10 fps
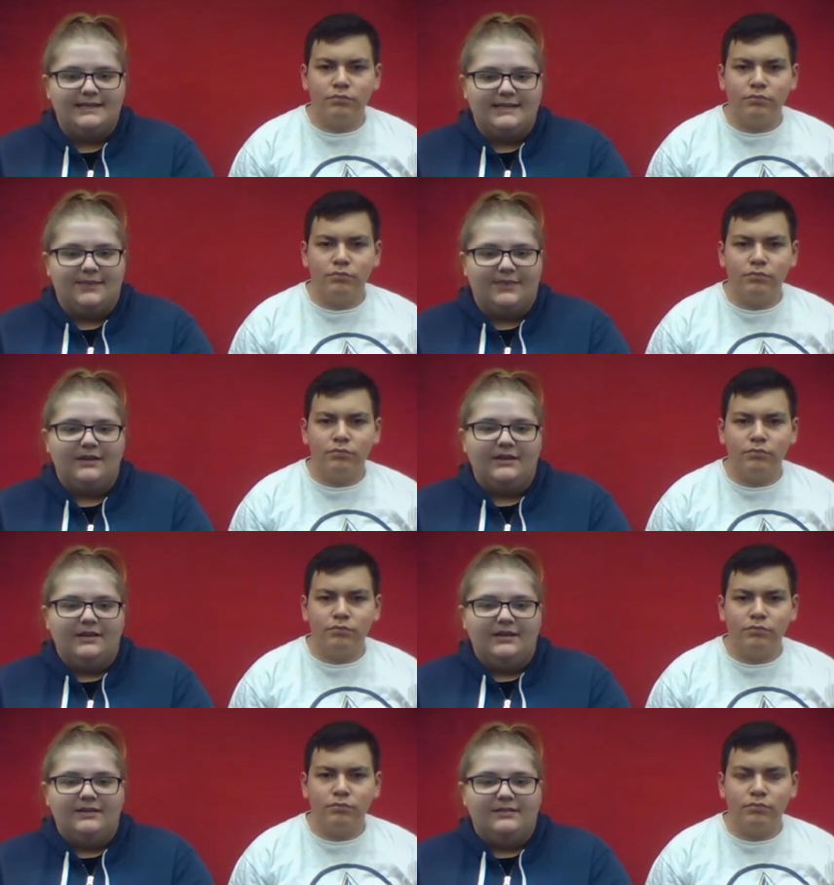Speaker 1: 18th.
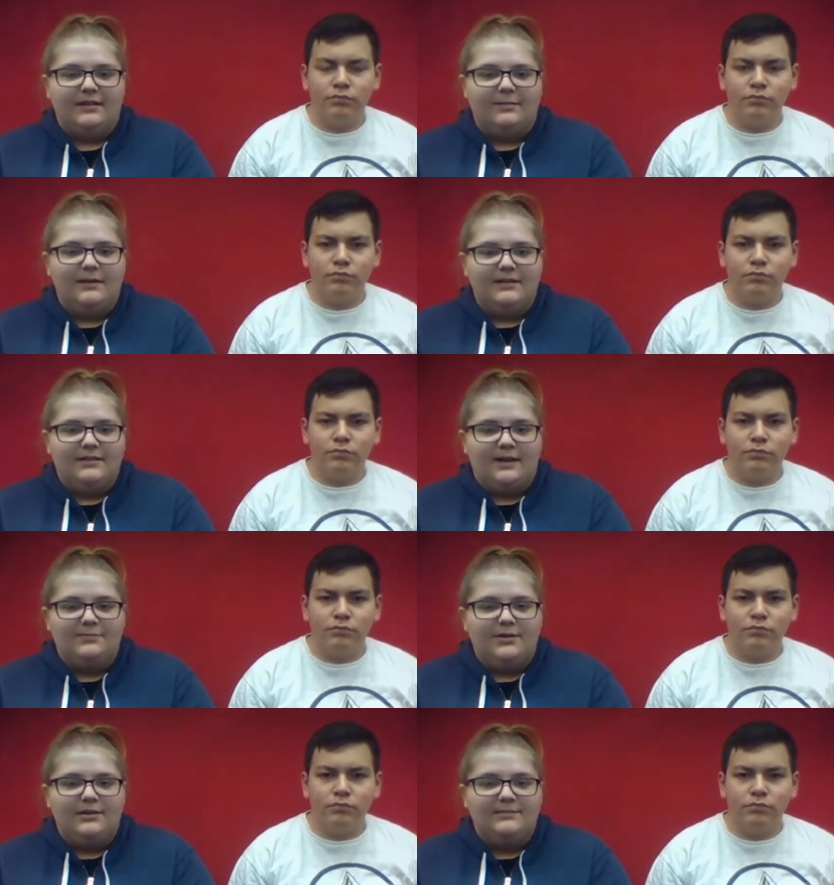Stop by the
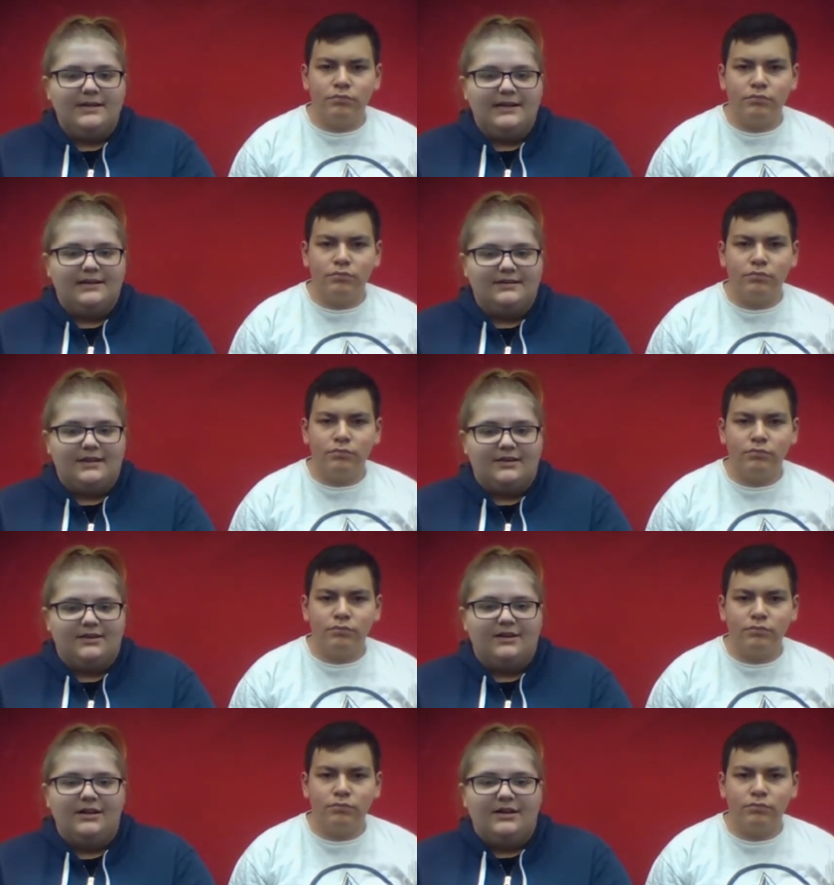Library Media
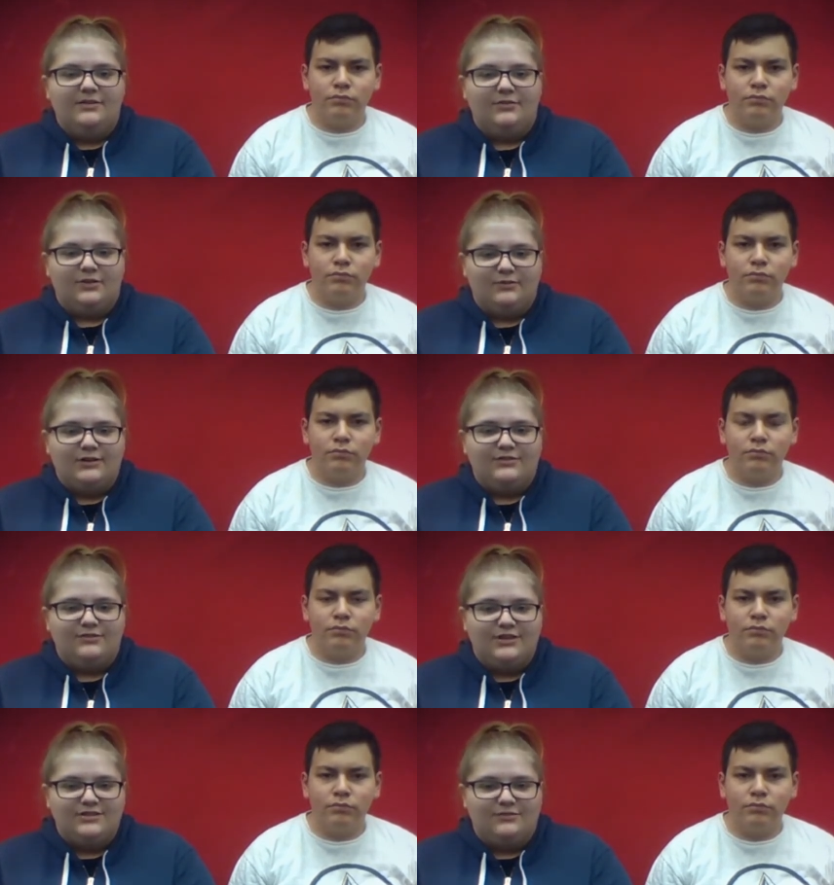Center for a
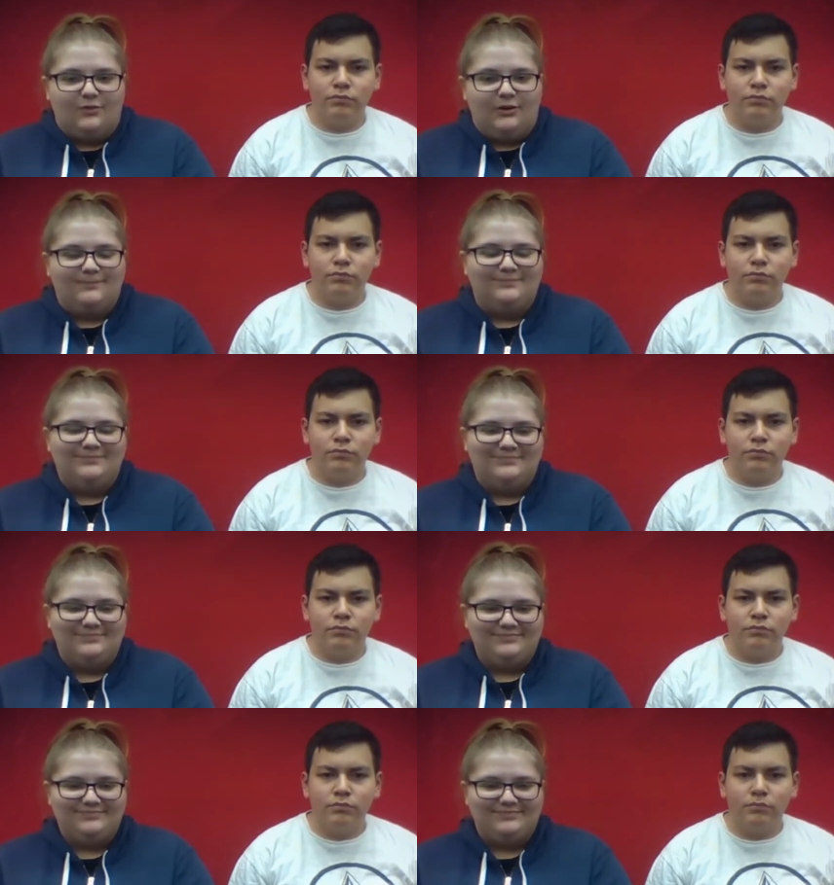registration form.
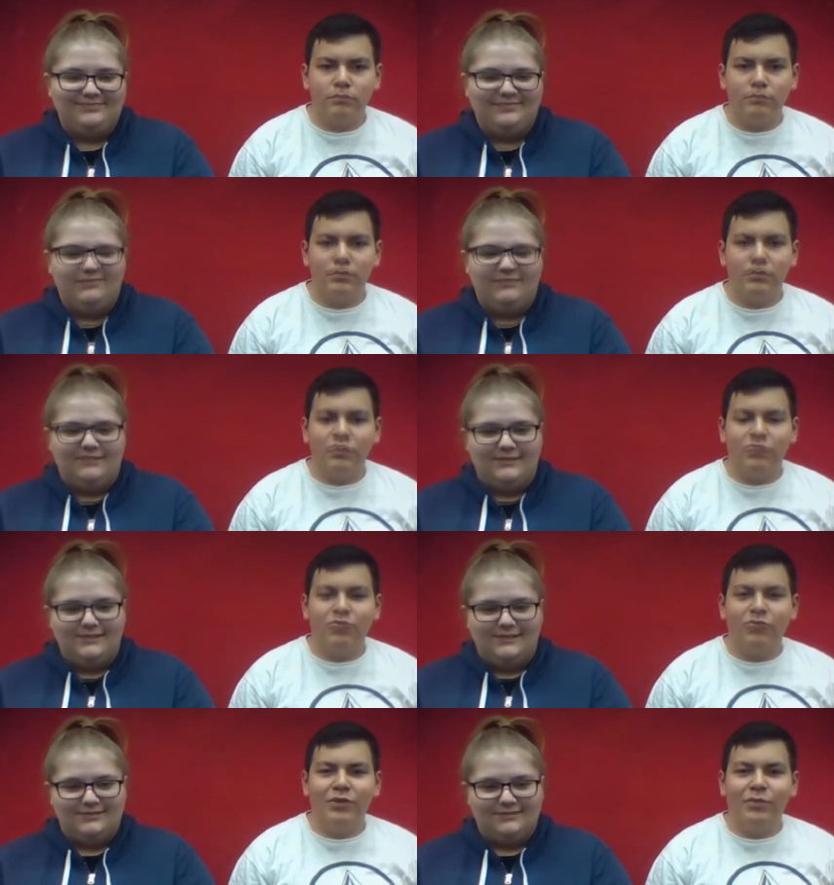
Speaker 2: we
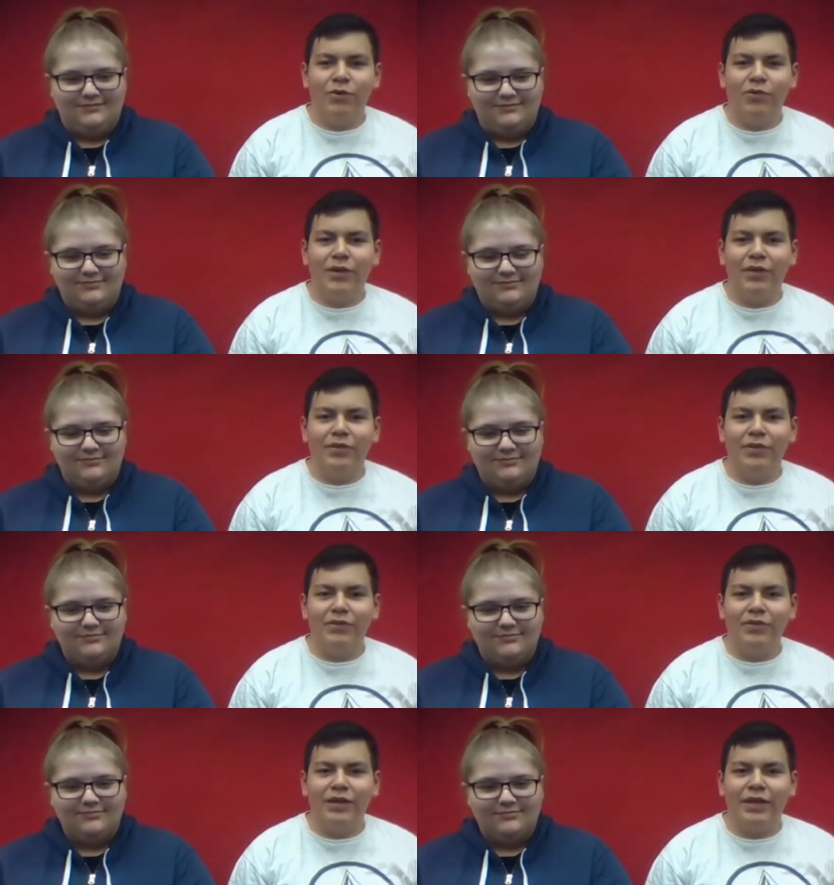read a poem every
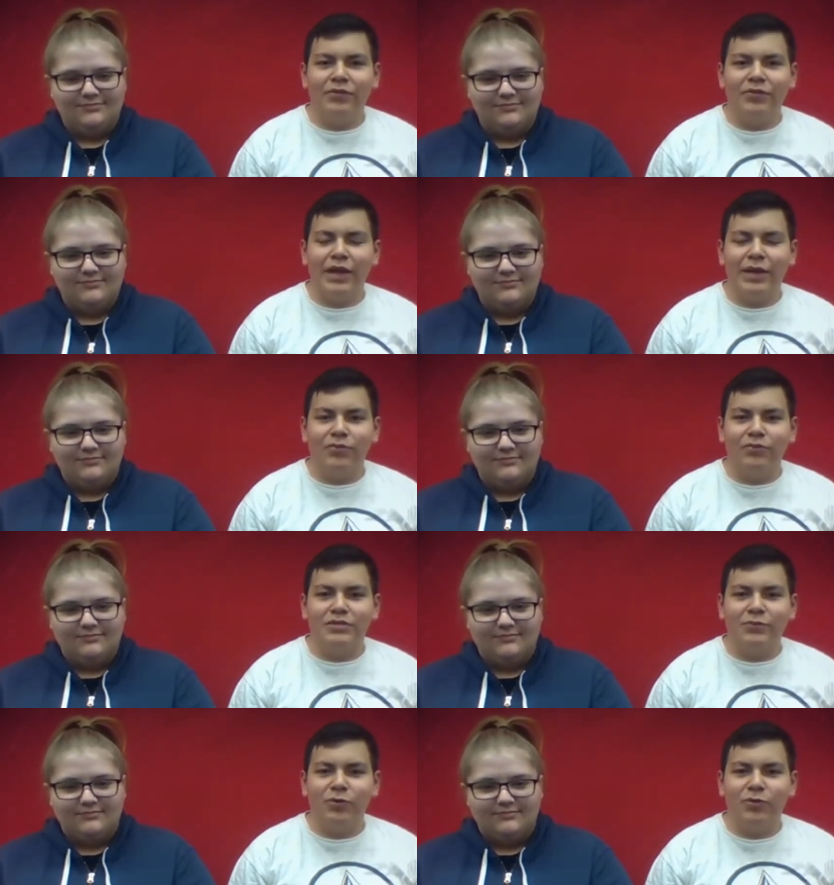other day during April
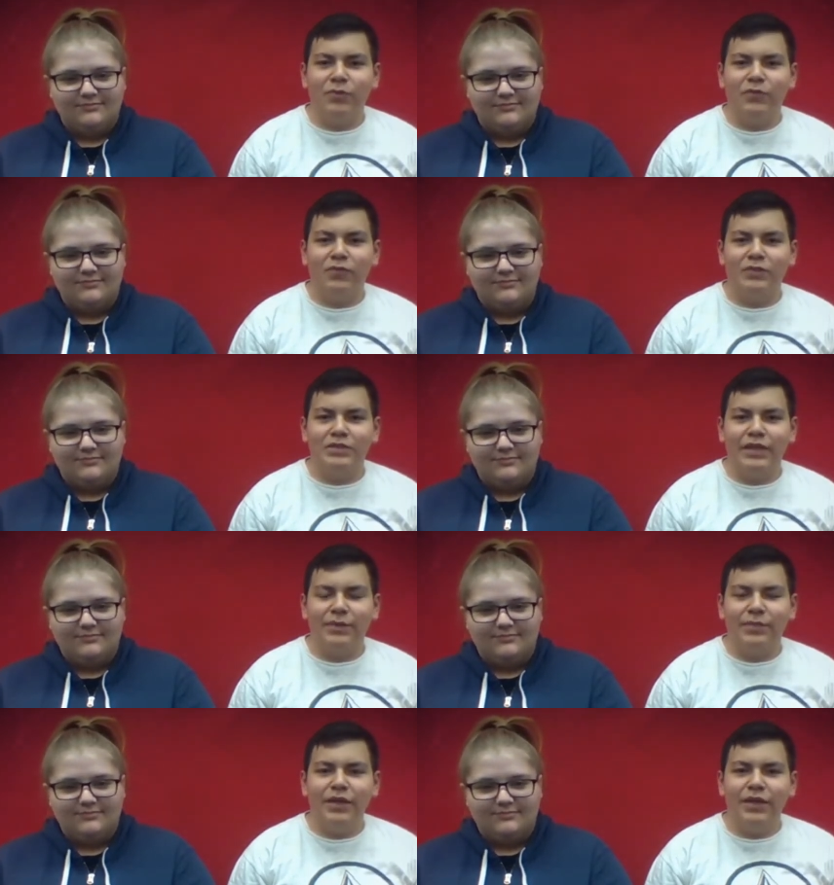as a warm up for the
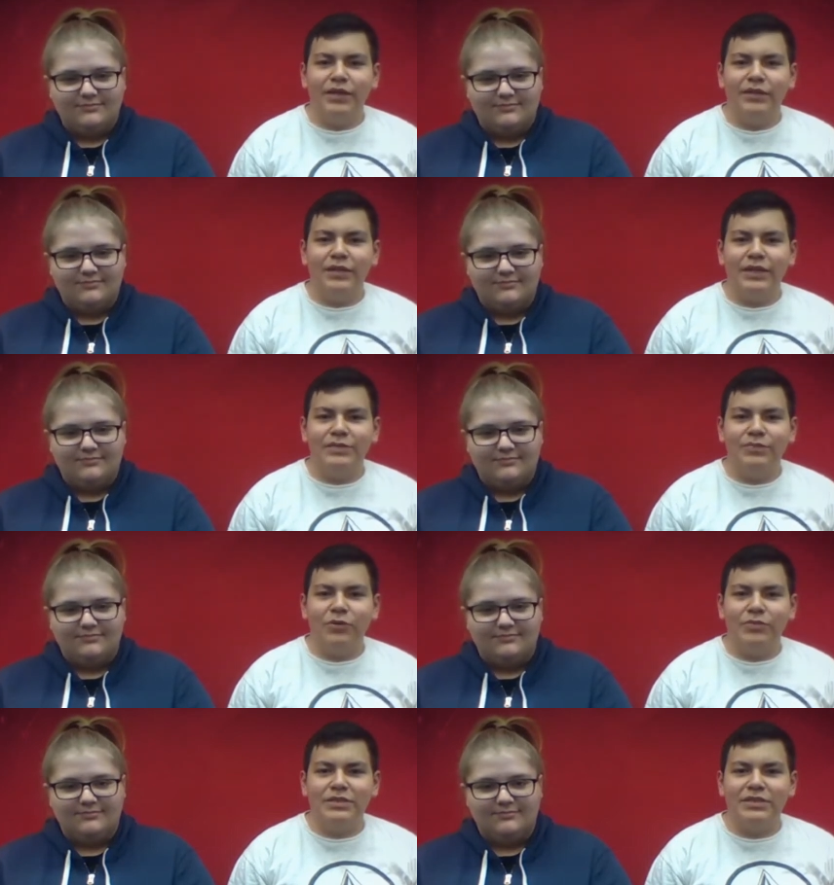slam. Today's
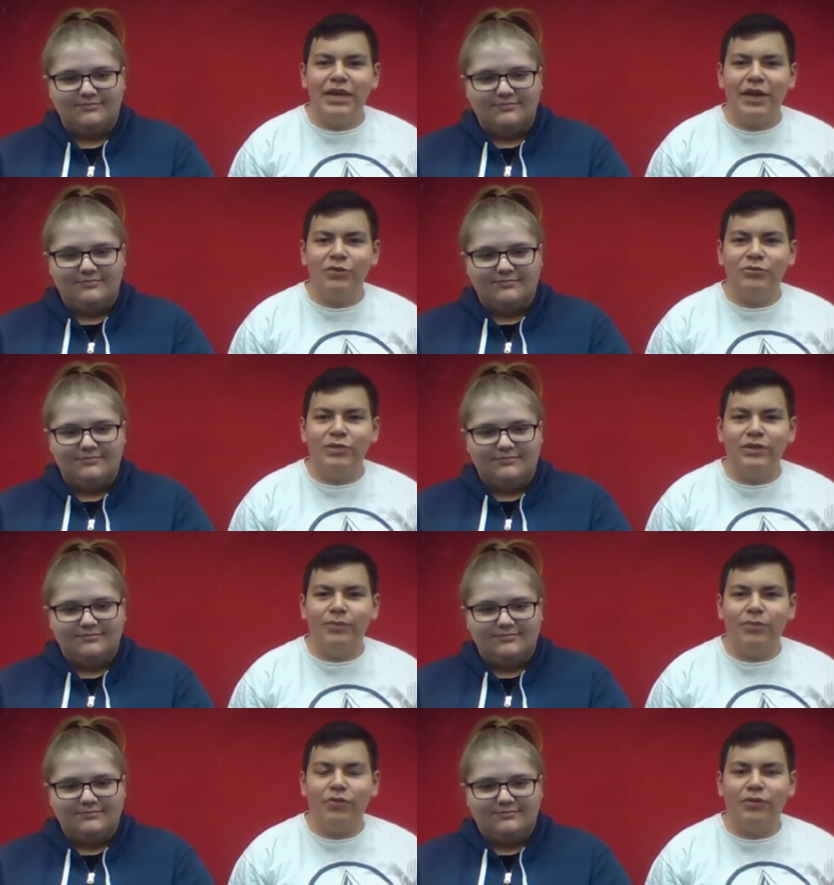poem is How to Eat a
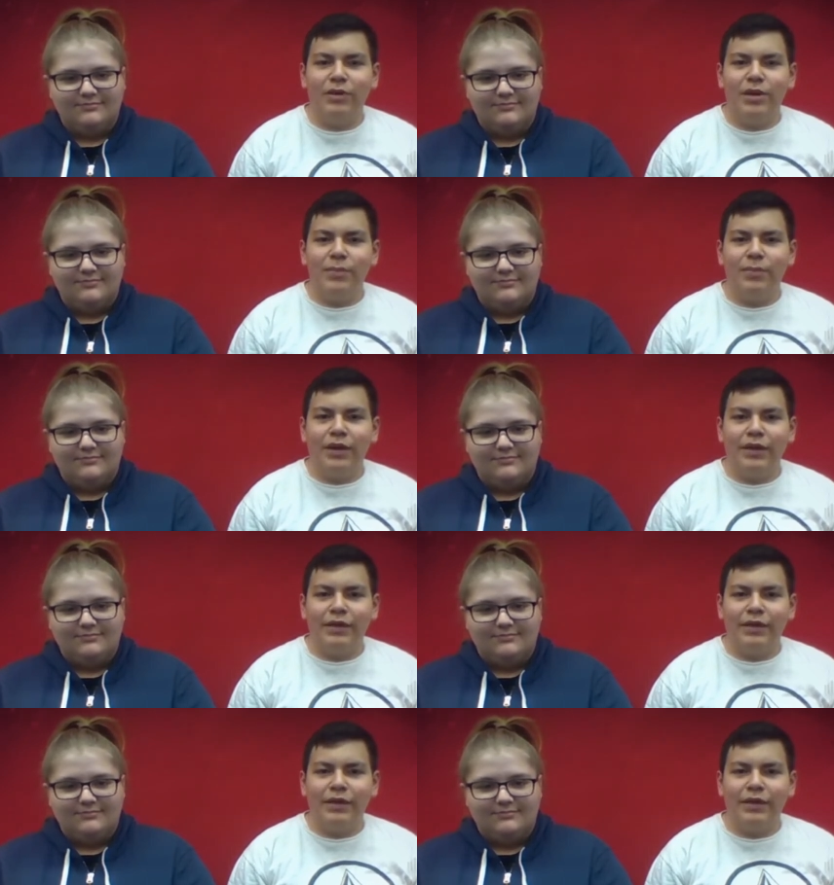Poem by